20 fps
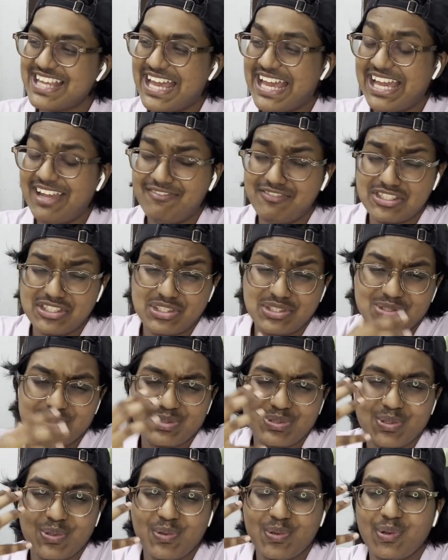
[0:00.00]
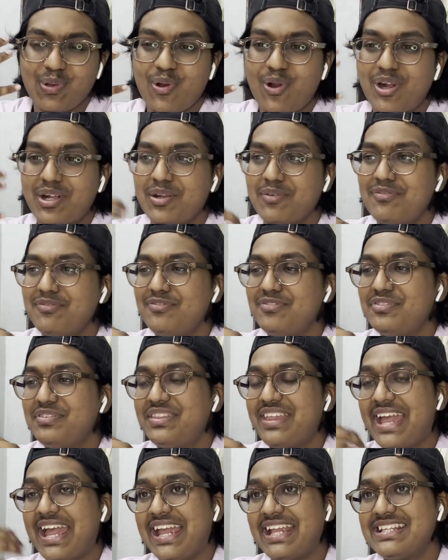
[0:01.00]
I was so caught up with
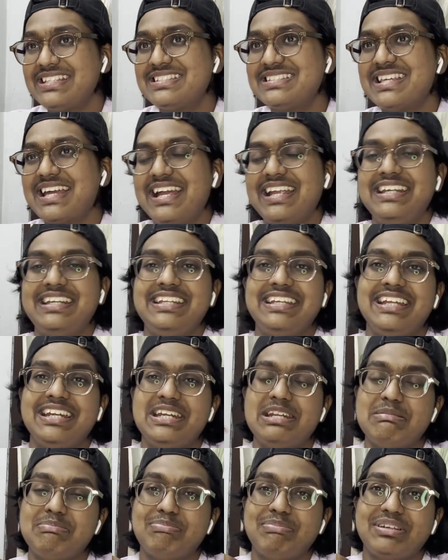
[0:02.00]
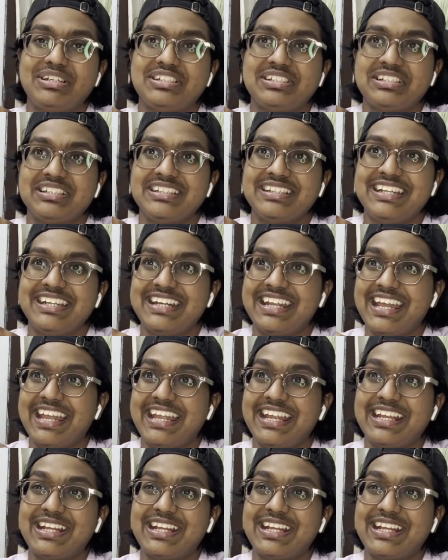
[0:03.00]
the anxiety and depression that I